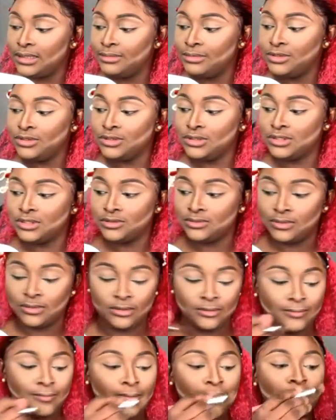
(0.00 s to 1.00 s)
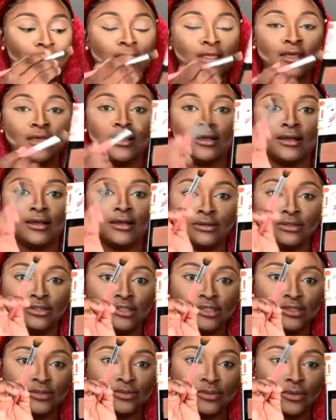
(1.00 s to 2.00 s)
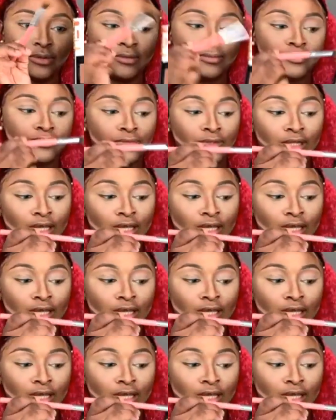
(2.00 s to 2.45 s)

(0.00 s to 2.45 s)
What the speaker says: Let me use this one. I'll use this one,